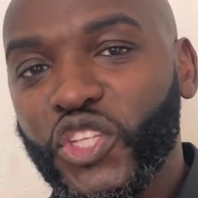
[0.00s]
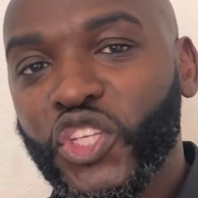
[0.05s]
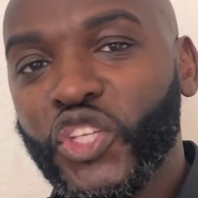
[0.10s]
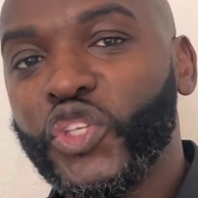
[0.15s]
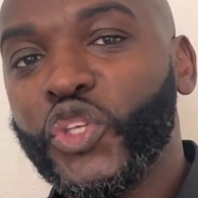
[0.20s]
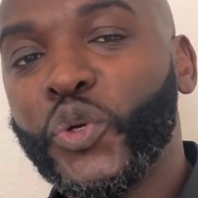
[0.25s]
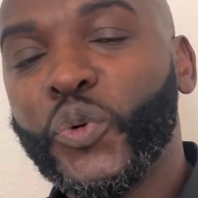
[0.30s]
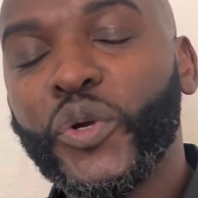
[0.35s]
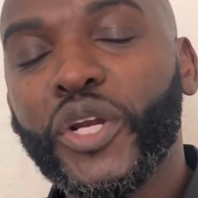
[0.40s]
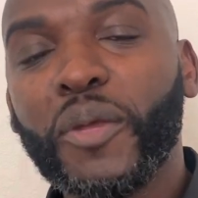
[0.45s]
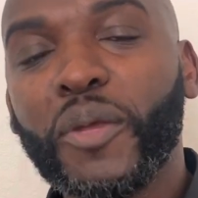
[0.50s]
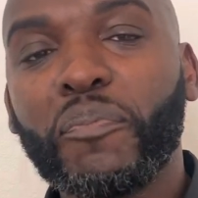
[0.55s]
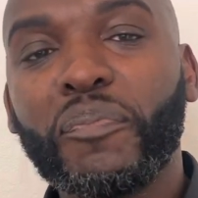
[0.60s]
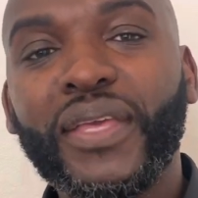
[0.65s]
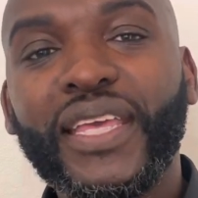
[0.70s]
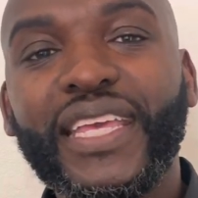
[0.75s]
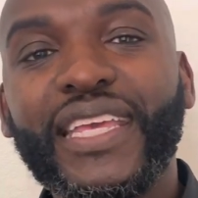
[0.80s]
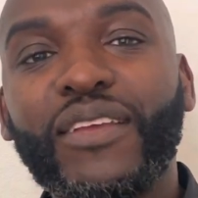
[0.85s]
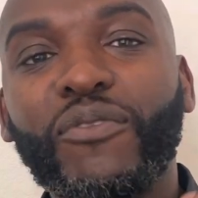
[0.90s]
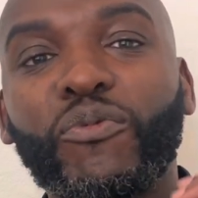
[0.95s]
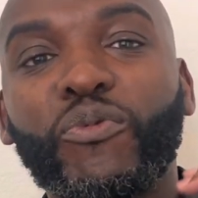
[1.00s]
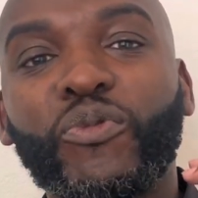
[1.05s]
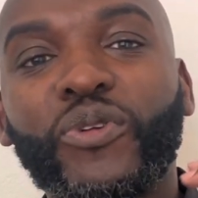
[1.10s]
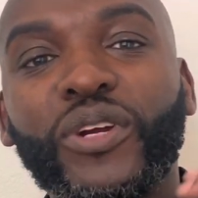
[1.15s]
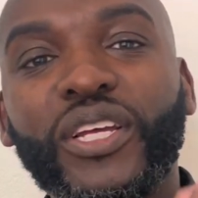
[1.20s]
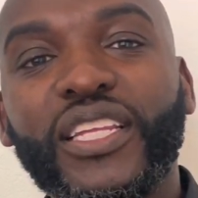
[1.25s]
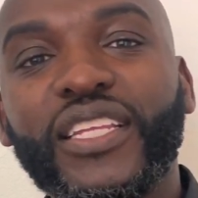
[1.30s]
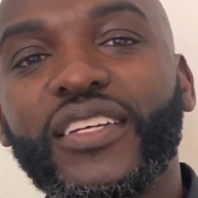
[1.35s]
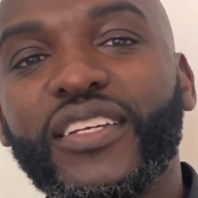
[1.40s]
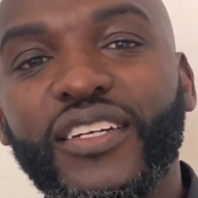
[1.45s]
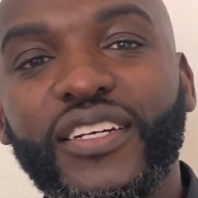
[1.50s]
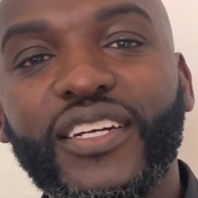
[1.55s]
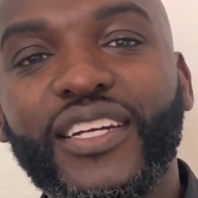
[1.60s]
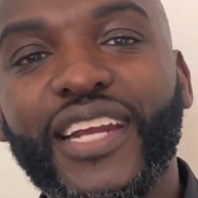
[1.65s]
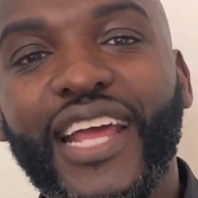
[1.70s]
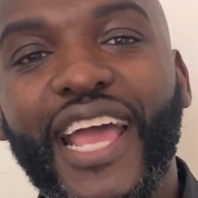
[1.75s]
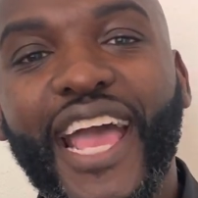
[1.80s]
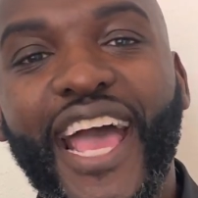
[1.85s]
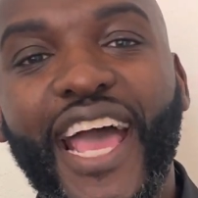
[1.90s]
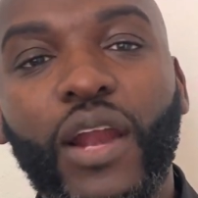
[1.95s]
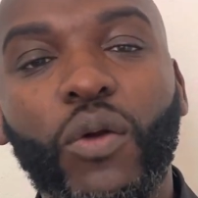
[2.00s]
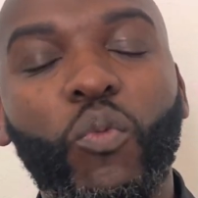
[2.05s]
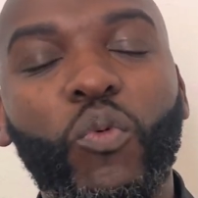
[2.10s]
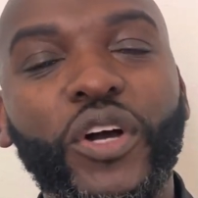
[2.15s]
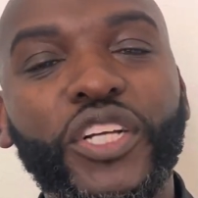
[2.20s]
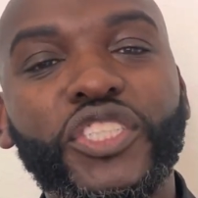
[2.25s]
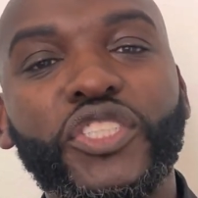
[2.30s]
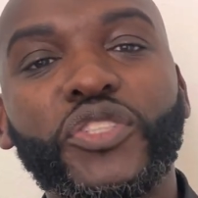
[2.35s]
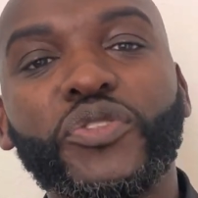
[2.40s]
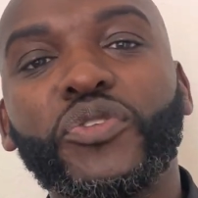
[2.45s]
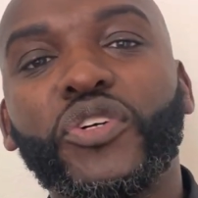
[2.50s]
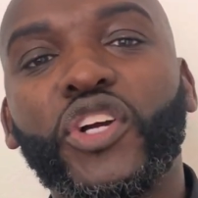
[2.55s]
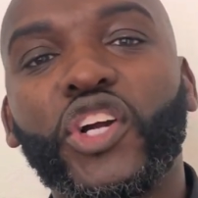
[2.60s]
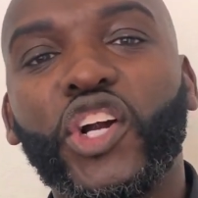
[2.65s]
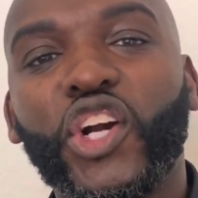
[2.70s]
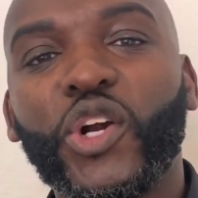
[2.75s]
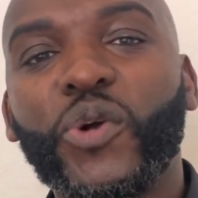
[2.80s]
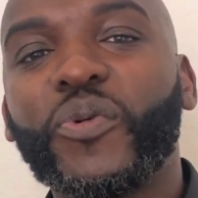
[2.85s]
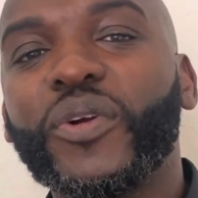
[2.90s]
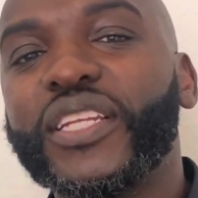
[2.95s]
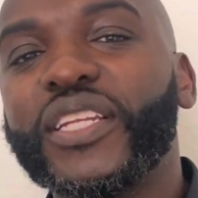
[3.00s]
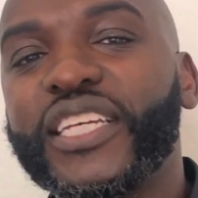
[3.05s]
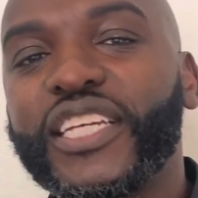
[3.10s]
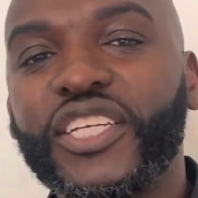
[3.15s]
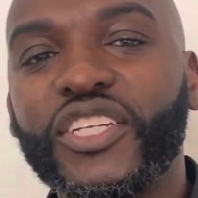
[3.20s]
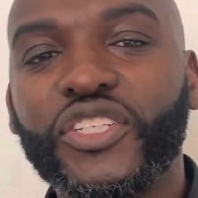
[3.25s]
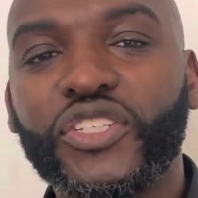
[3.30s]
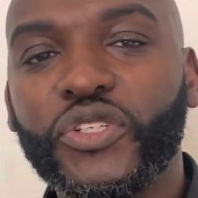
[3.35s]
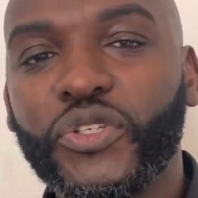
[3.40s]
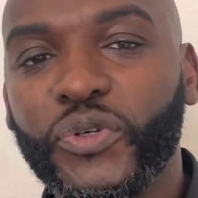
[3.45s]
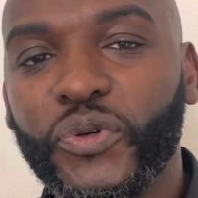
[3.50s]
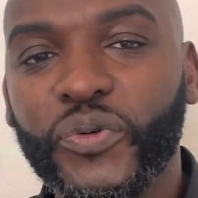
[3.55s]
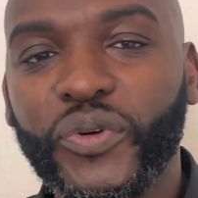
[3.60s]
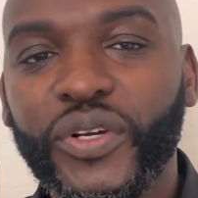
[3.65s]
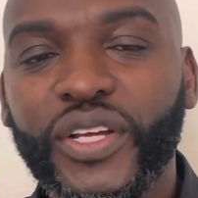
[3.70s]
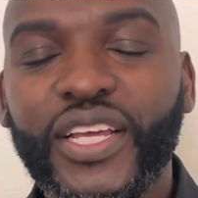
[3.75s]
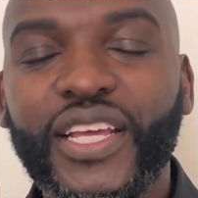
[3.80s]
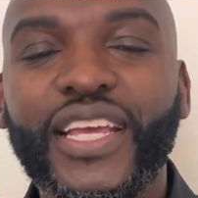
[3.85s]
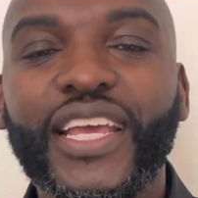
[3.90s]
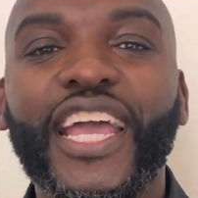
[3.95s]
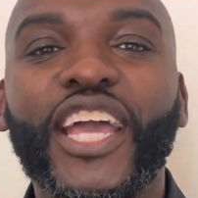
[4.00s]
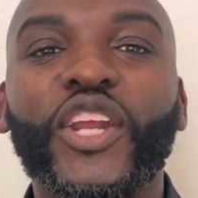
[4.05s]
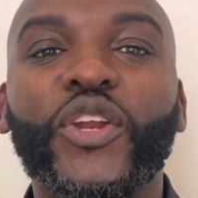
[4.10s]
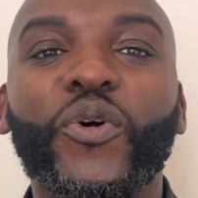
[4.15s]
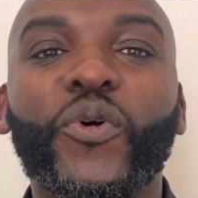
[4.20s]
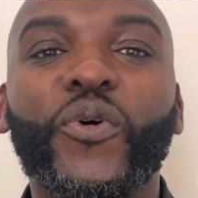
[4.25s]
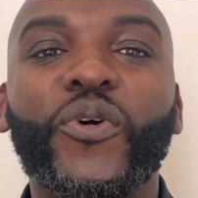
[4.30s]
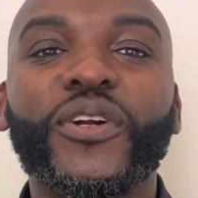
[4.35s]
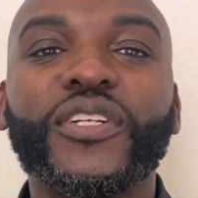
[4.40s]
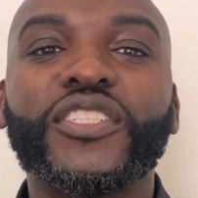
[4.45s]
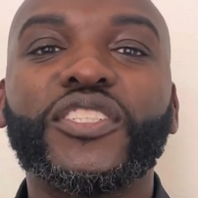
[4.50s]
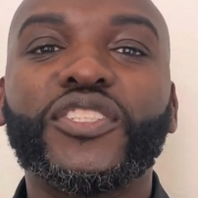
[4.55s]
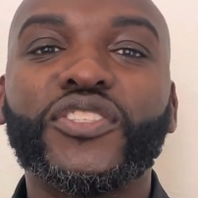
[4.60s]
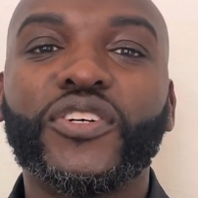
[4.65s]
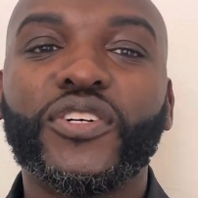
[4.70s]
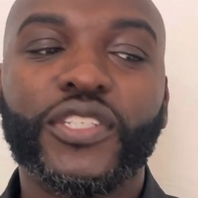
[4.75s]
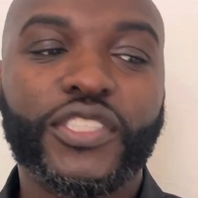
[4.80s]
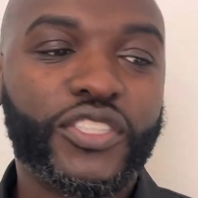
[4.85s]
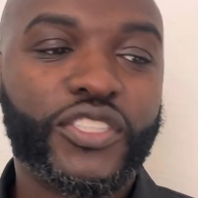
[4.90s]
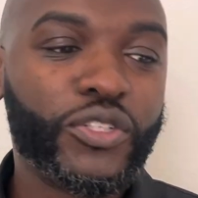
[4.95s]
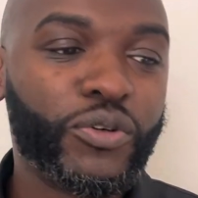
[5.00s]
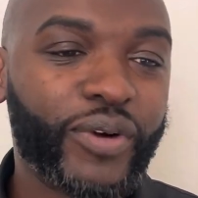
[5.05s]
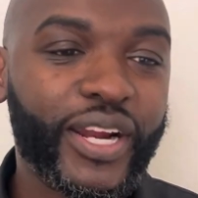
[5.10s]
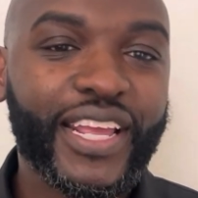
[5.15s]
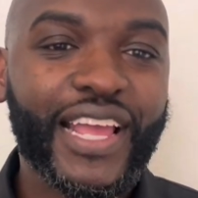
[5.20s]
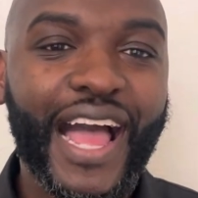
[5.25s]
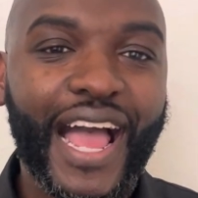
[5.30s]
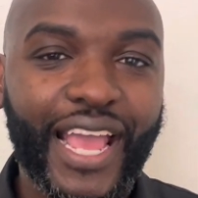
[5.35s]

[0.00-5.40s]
you want to be really good at what you currently do in order to rank high.